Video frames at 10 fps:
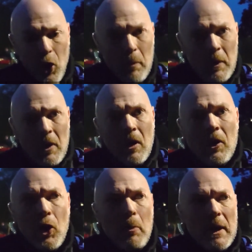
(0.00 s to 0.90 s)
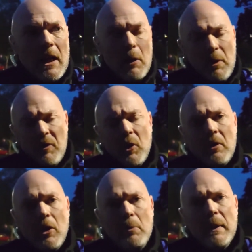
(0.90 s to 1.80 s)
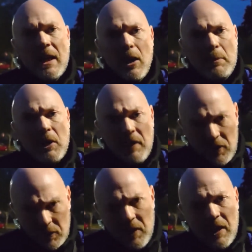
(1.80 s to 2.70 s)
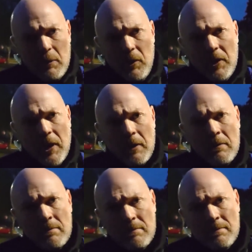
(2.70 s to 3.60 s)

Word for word: off you go. You're being a little bit aggressive with your camera, aren't you?